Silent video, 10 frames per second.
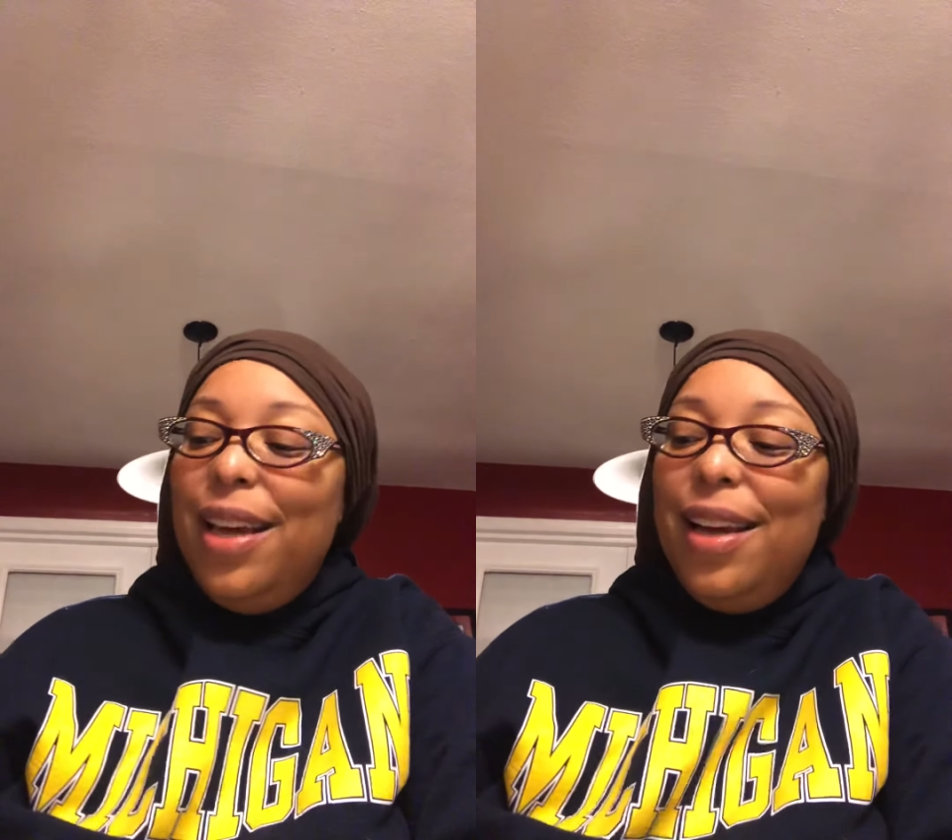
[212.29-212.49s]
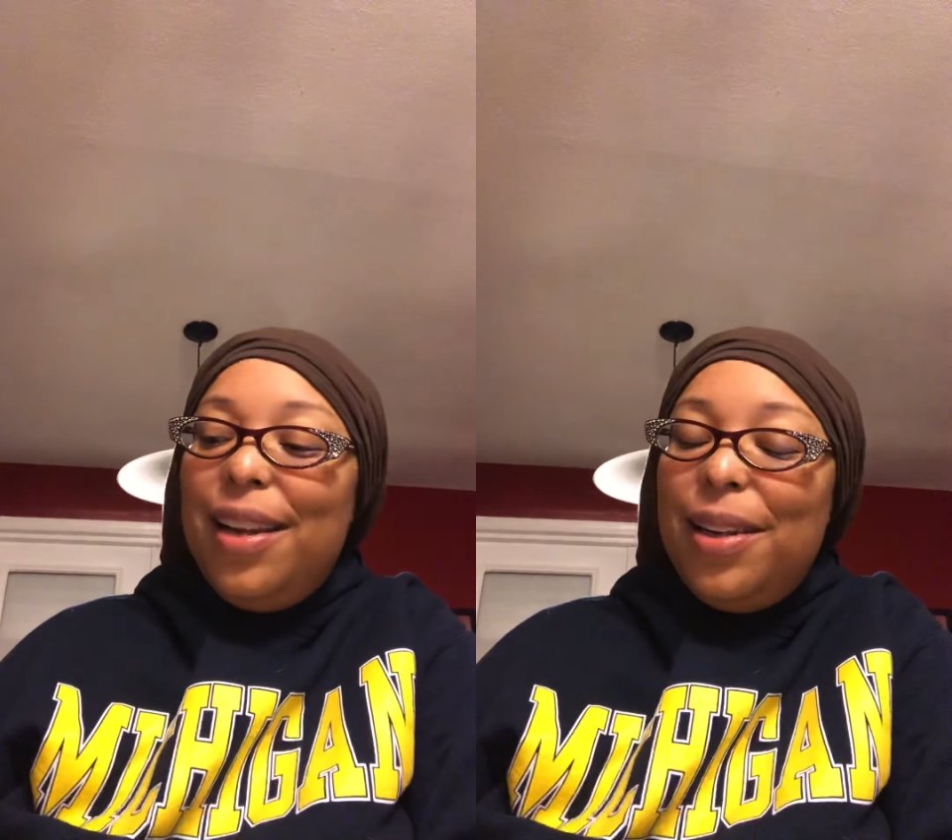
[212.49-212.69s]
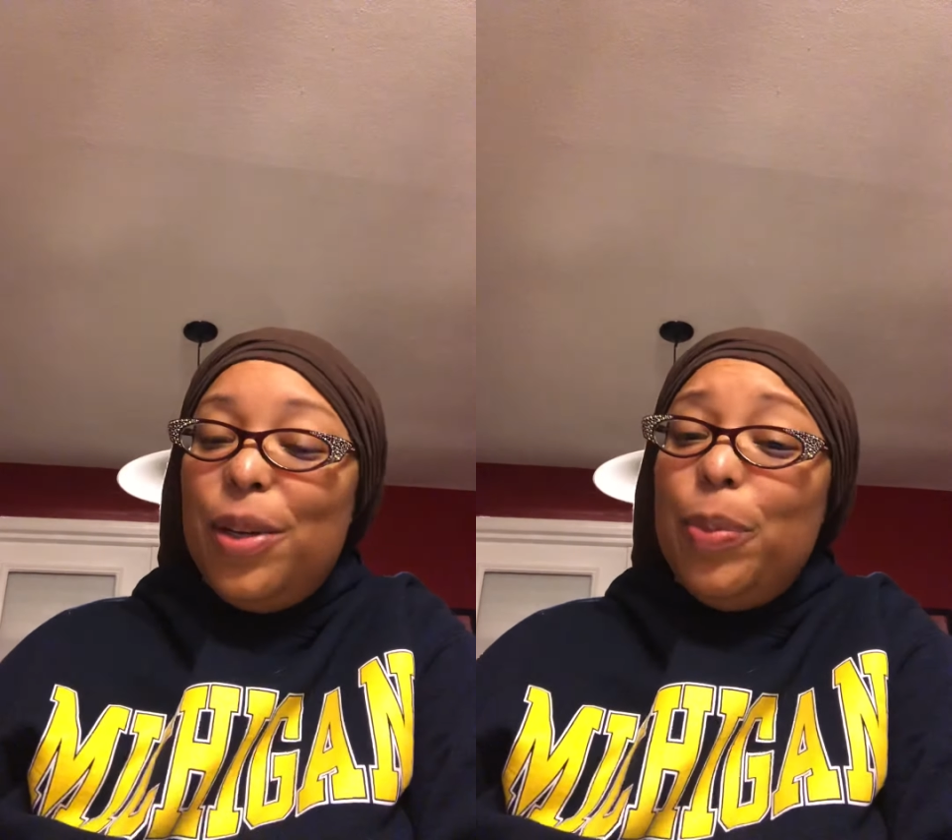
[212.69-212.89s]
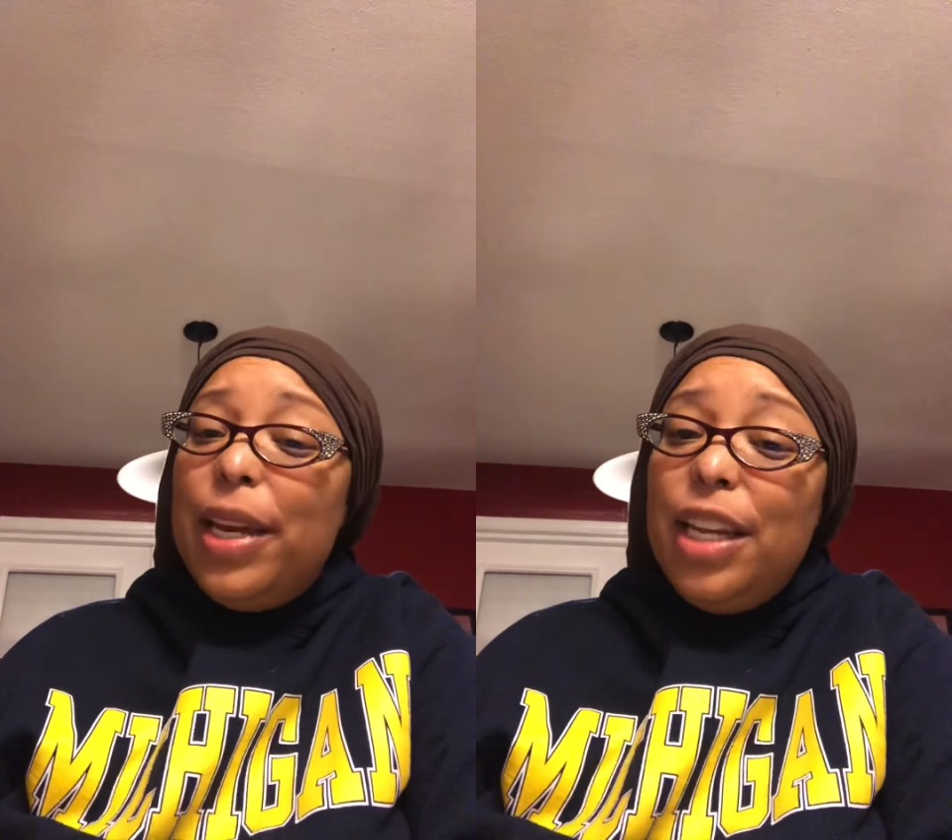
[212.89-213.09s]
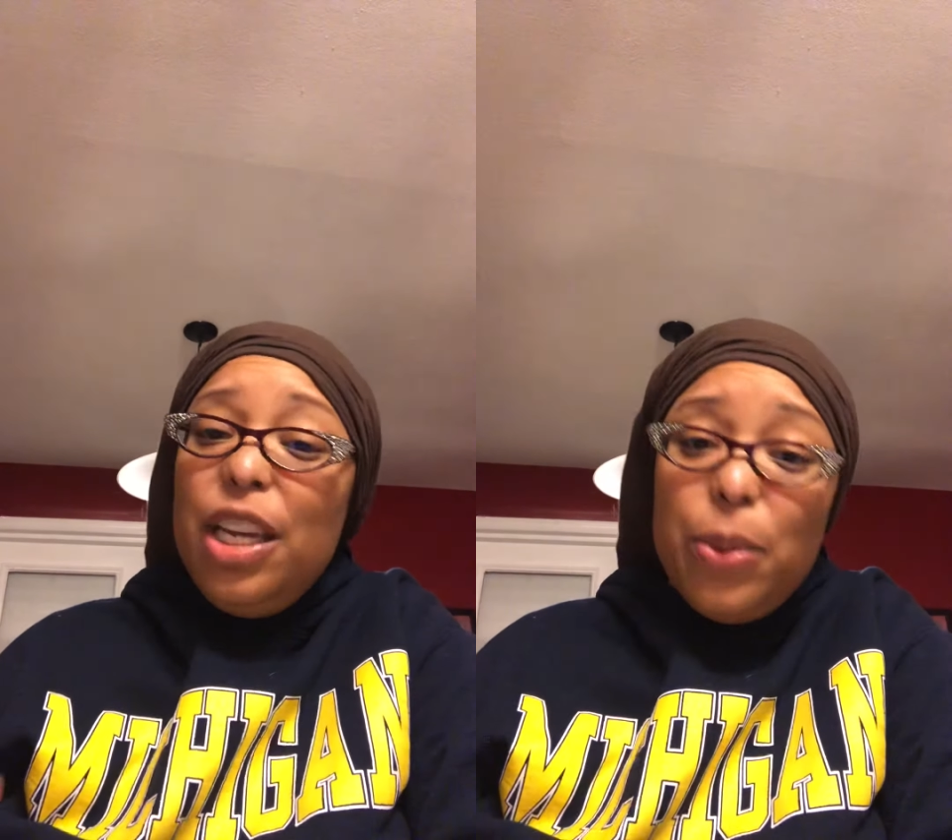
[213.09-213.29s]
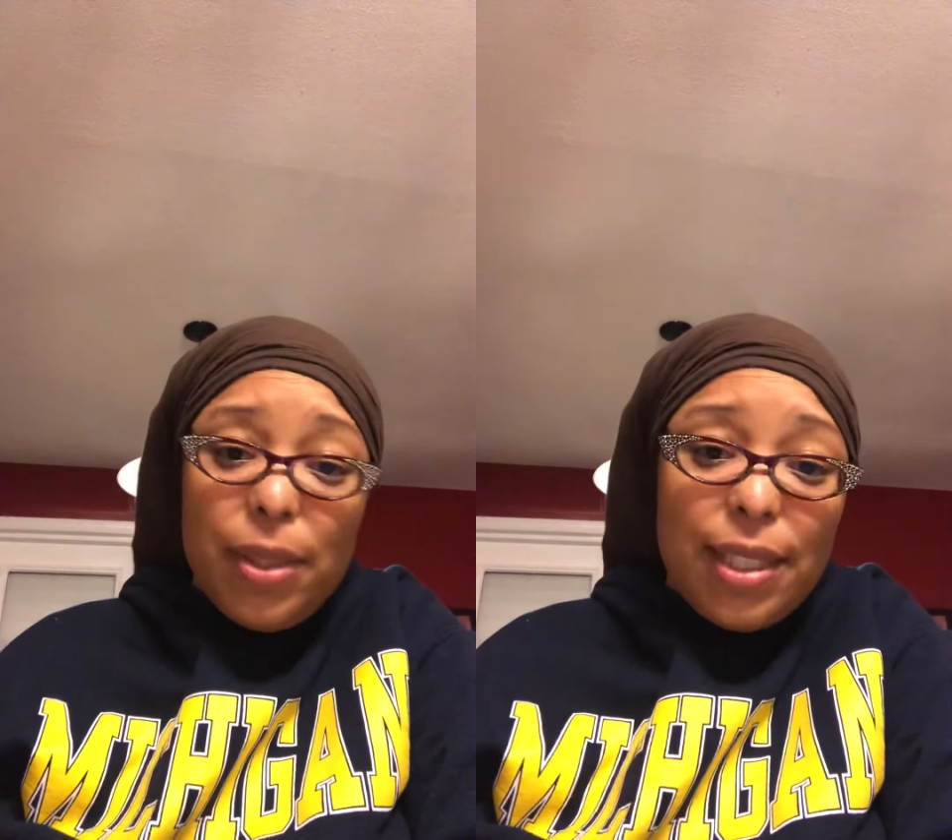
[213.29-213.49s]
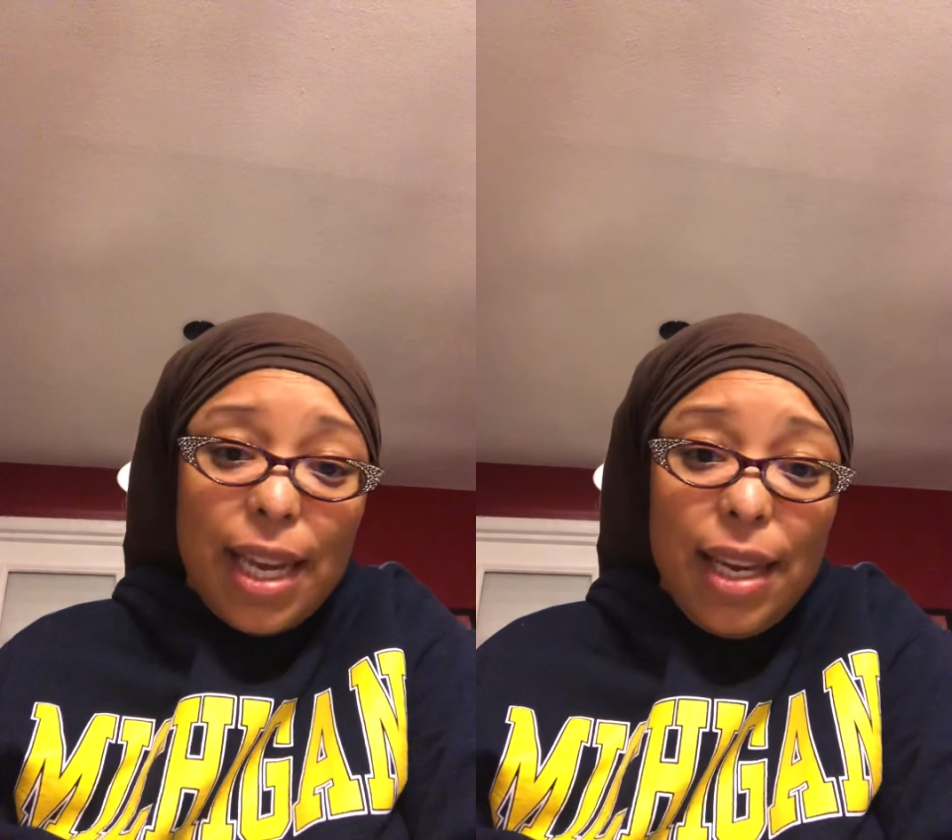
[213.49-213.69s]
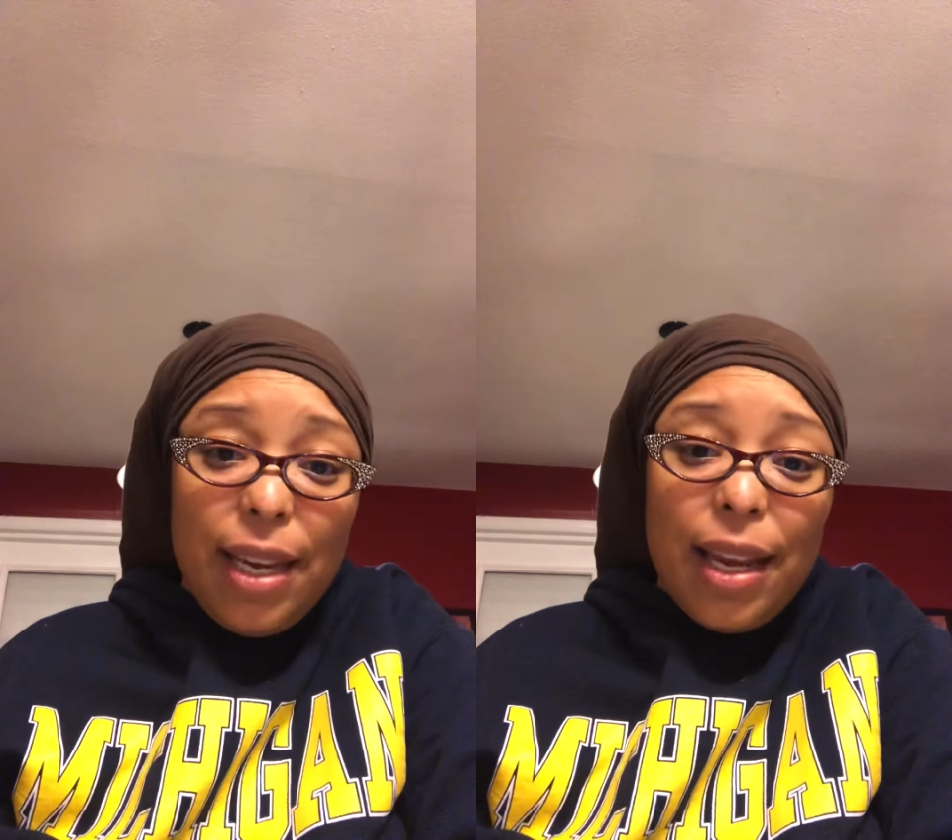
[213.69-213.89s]
And he was
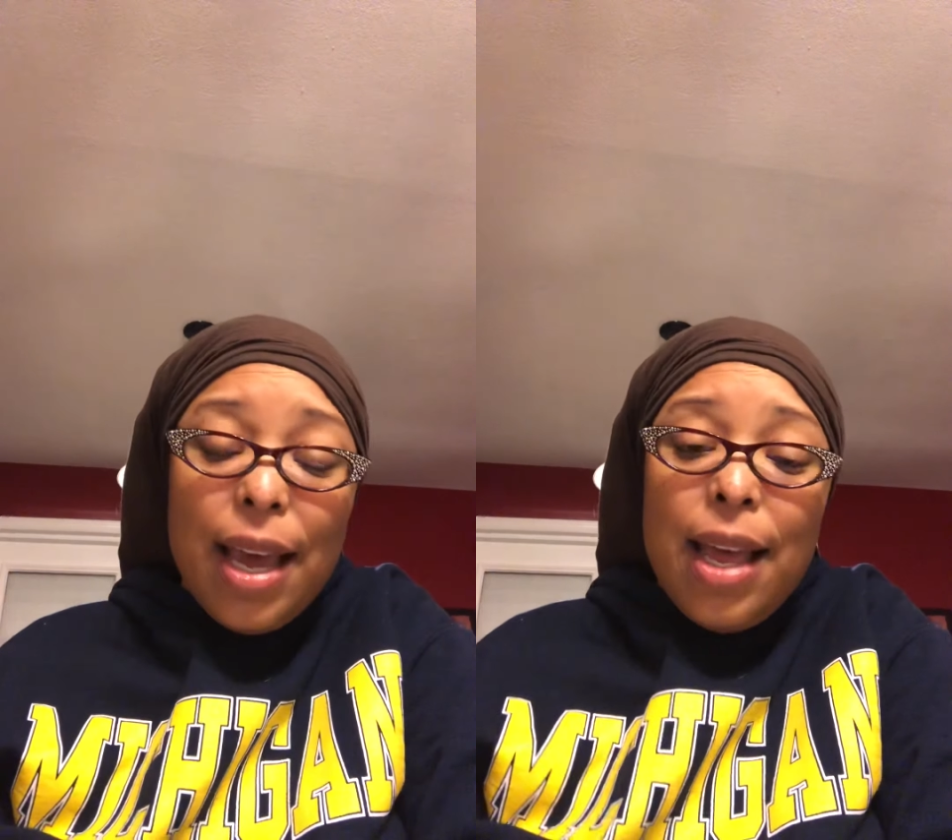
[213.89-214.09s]
saying